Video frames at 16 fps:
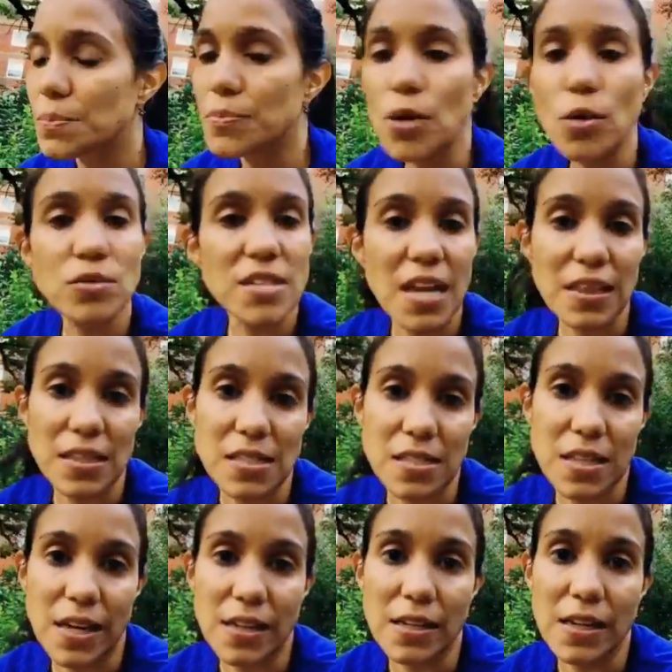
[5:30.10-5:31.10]
don't take
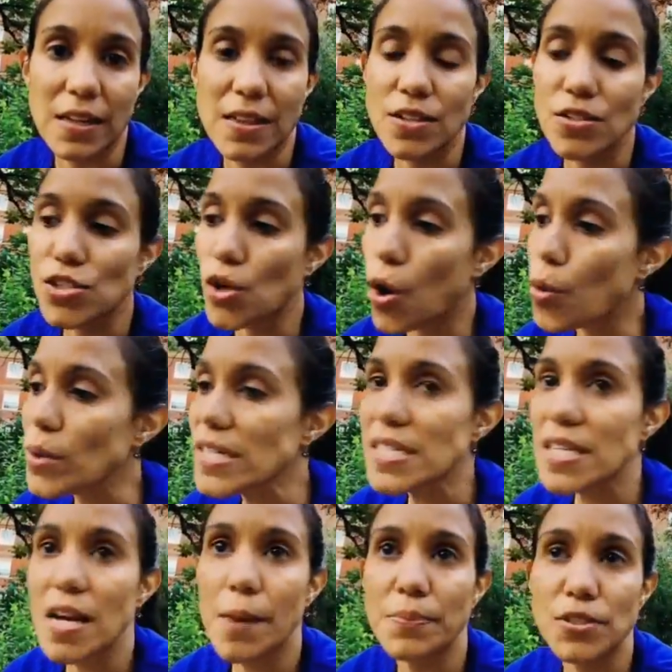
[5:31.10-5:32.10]
this lightly. There's always
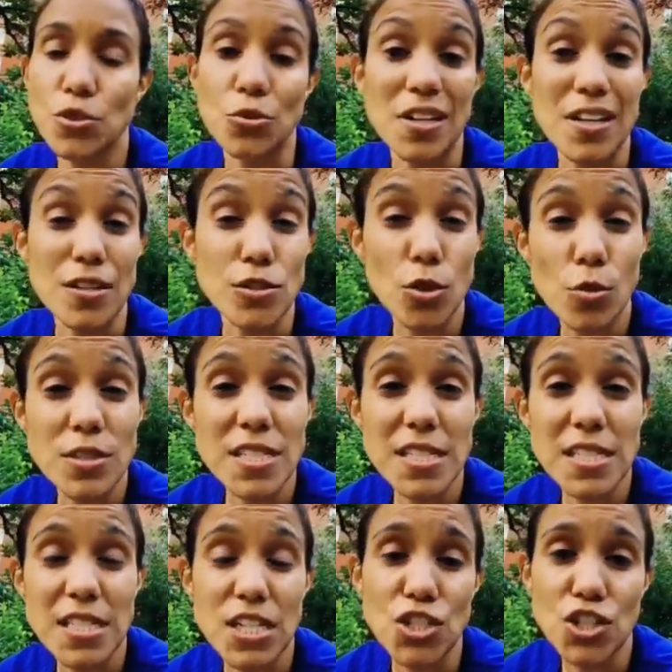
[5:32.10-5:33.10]
an opportunity. There's always a
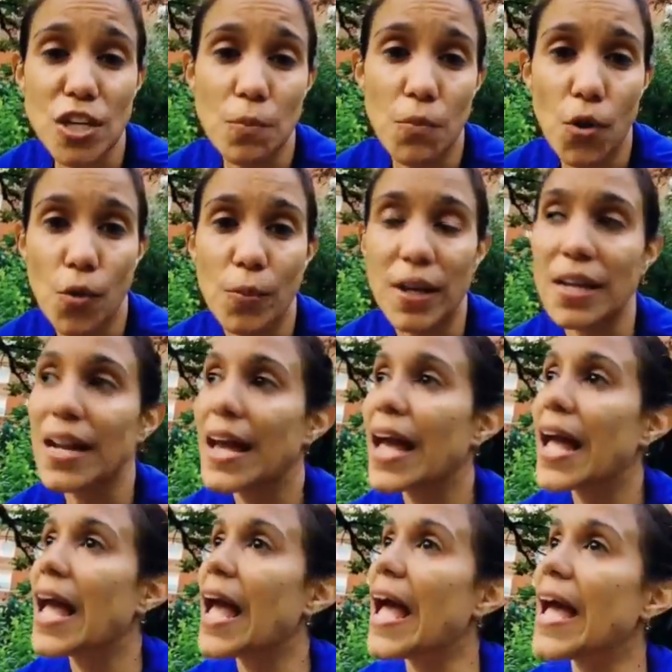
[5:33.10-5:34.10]
teaching moment.
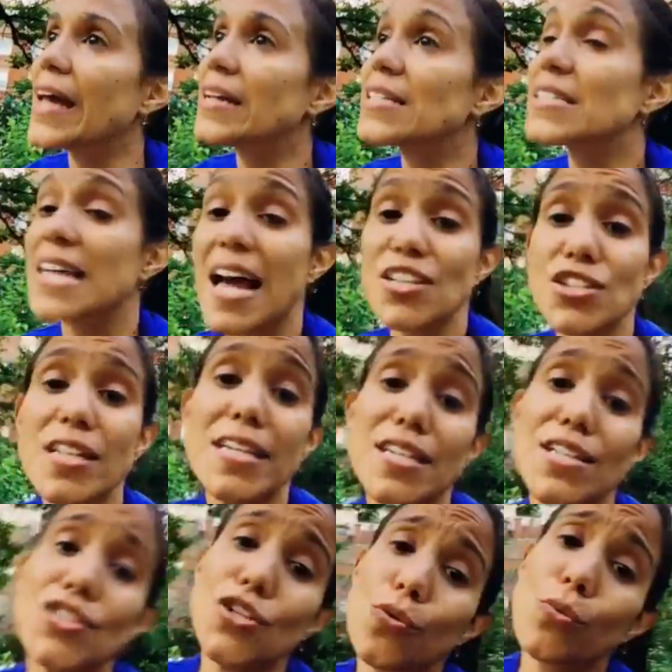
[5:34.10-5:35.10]
And it's actually
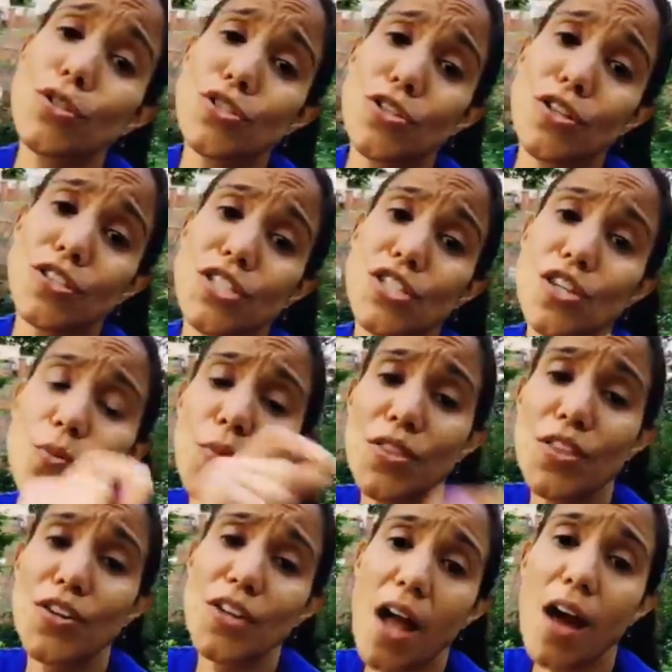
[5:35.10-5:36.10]
easier when you start teaching them when
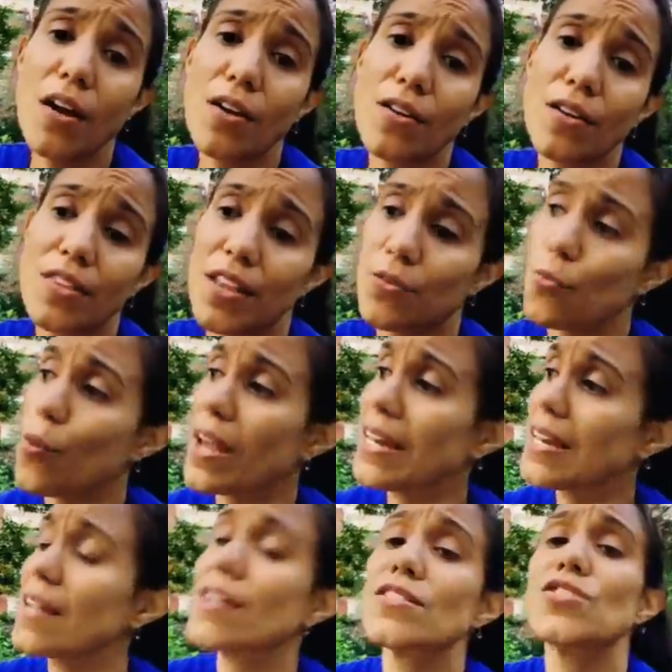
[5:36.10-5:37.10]
they're younger than
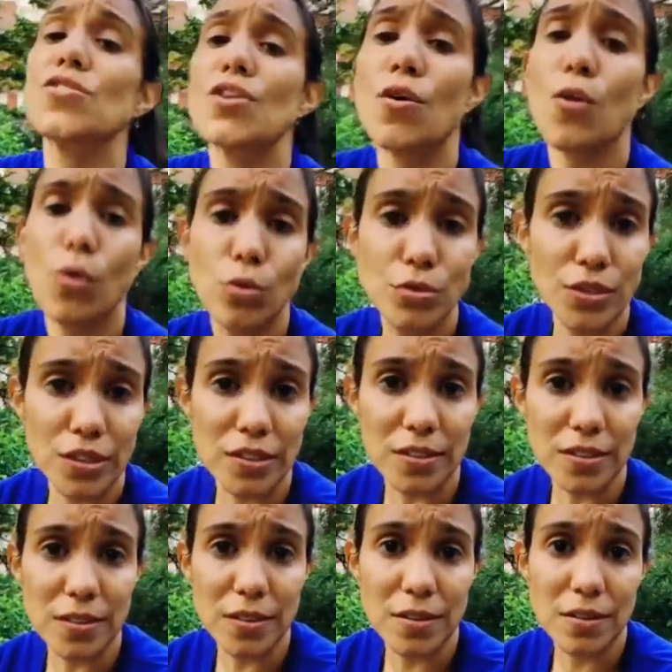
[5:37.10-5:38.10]
waiting until they're
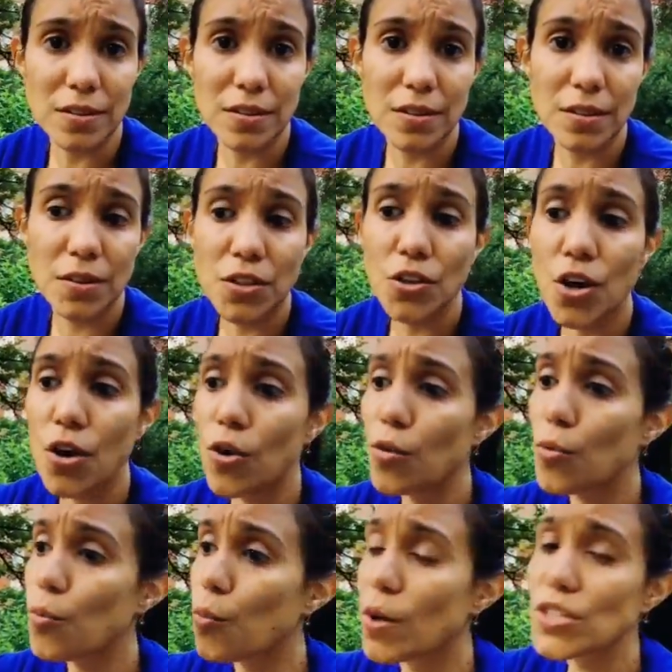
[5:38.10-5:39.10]
older.
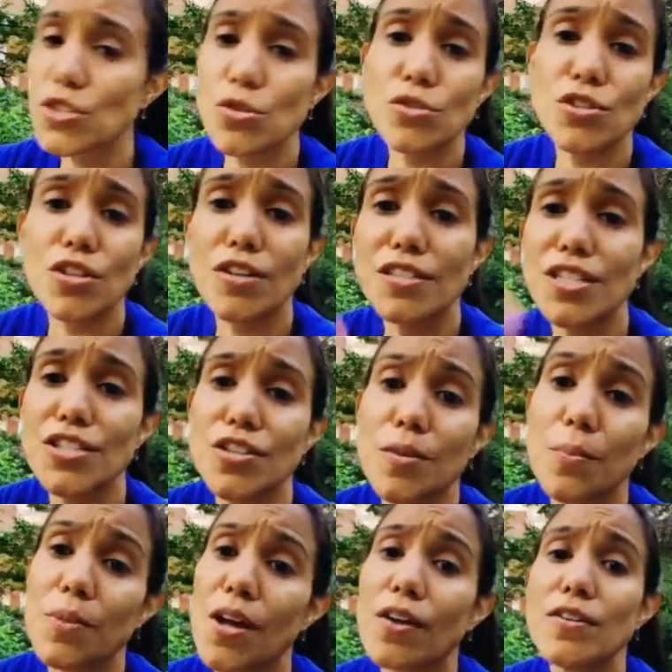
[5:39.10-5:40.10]
Once you start teaching
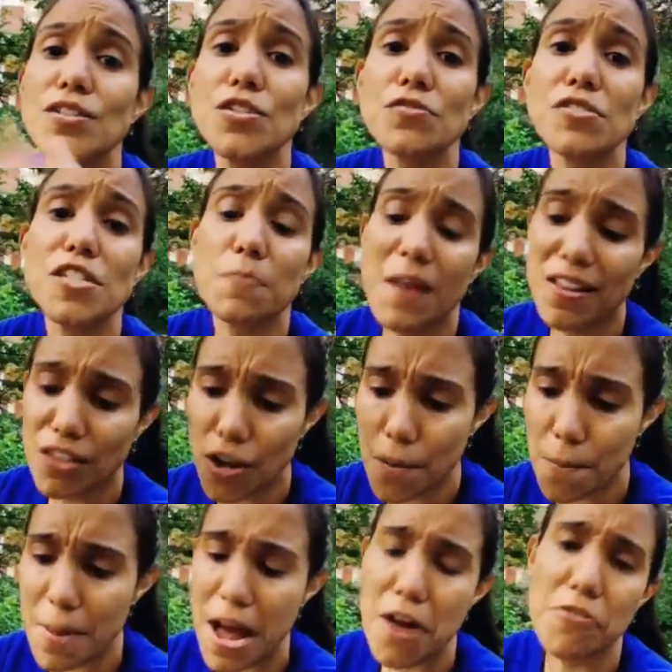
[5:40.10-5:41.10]
them younger to respect their
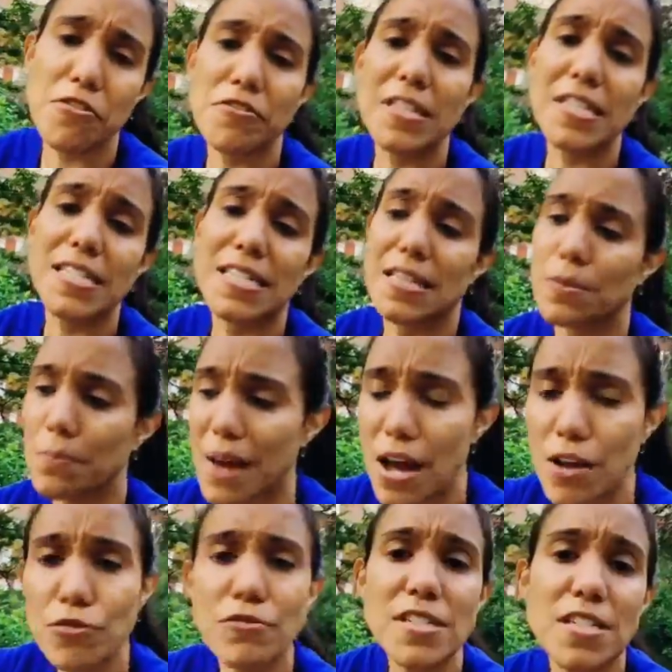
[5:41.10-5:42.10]
boundaries and the
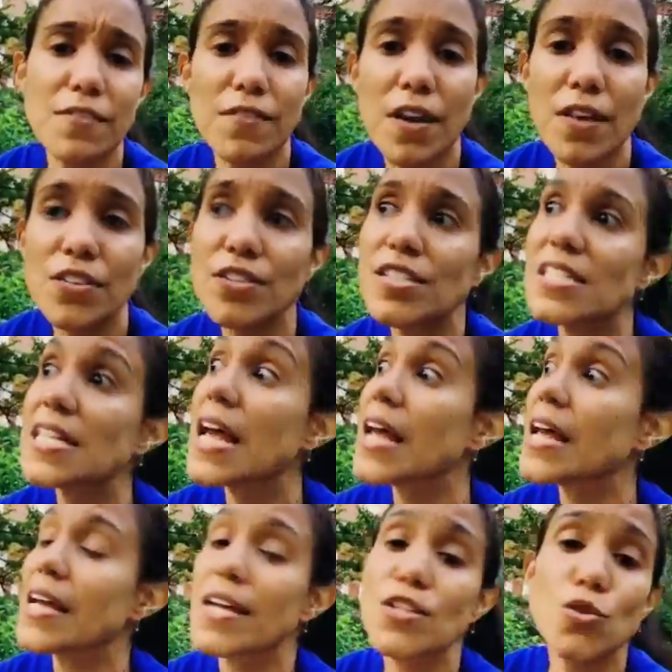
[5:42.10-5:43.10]
boundaries of others,
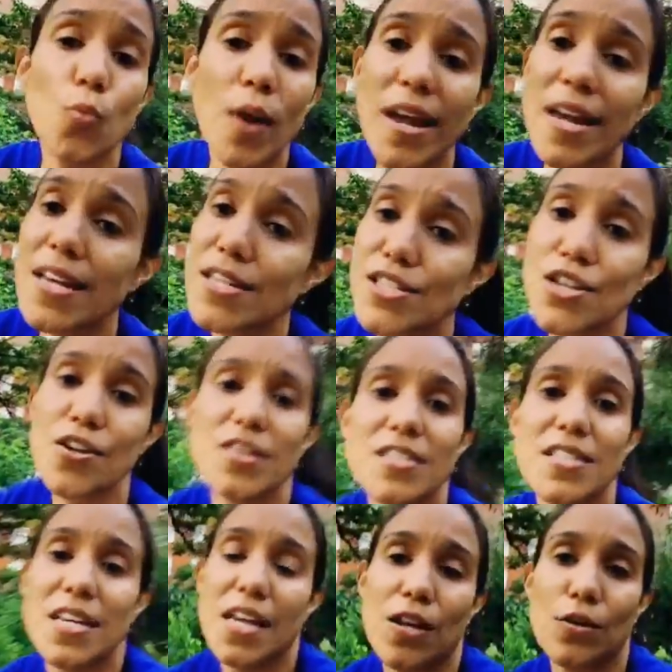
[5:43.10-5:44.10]
it's way easier as
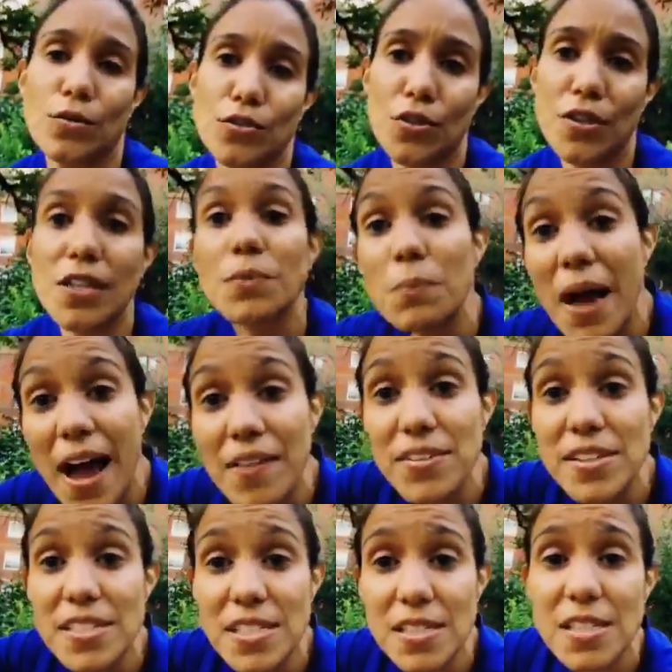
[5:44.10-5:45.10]
they get older. And have
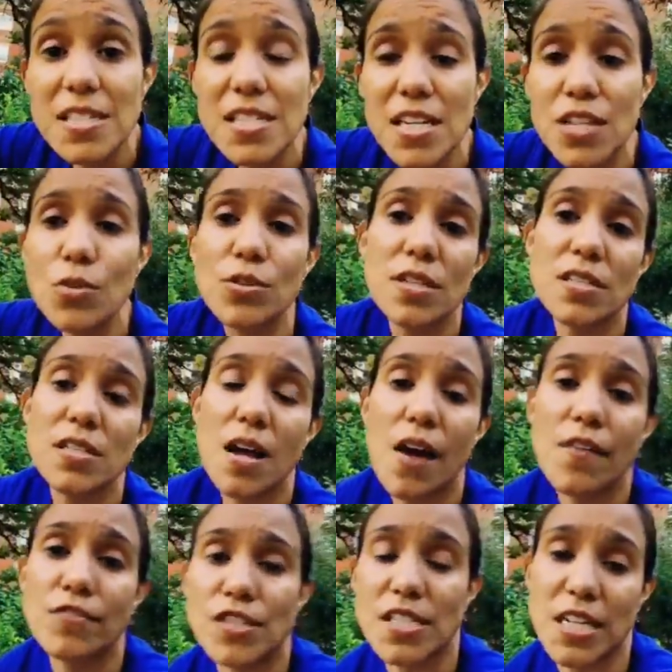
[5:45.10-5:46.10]
this continuous
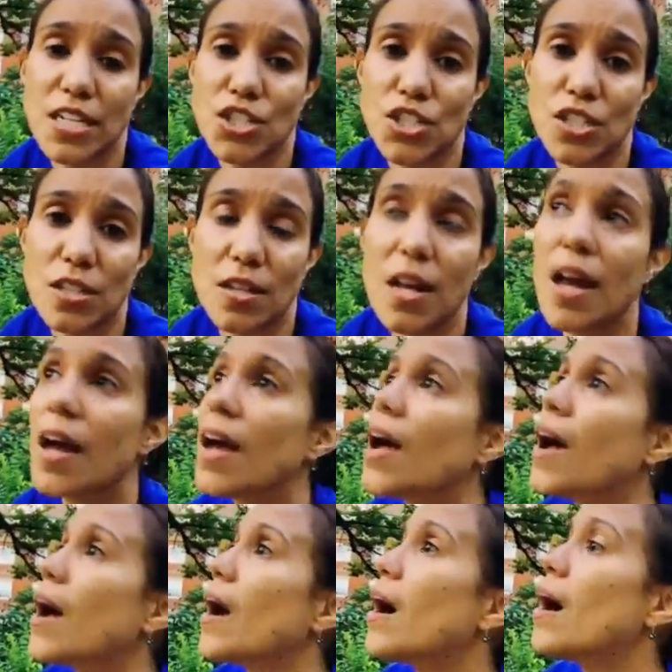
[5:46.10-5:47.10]
conversation.
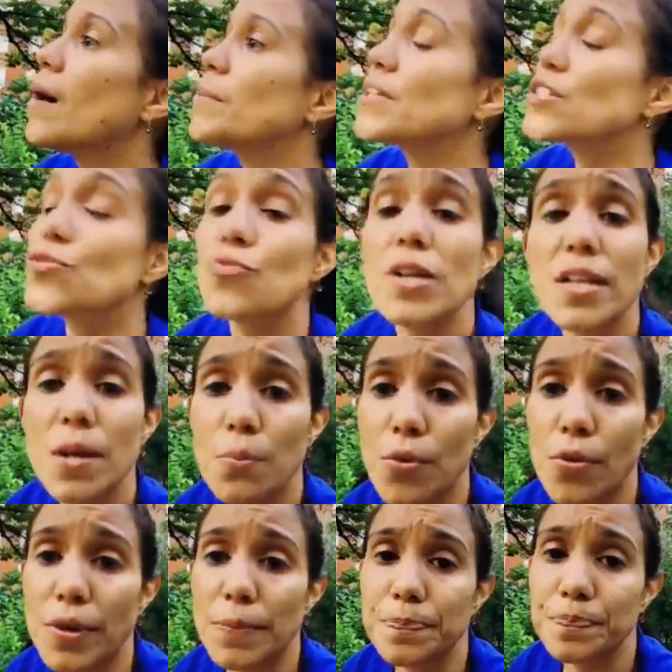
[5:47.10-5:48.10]
It's really
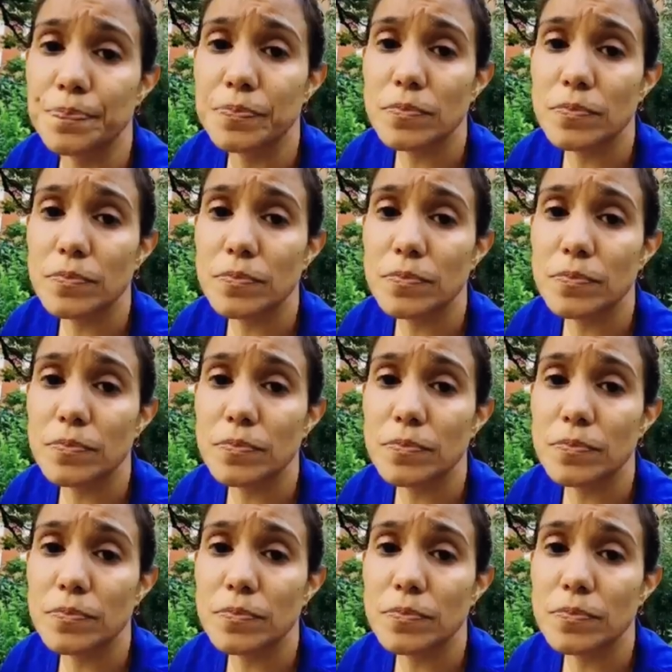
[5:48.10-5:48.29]
important.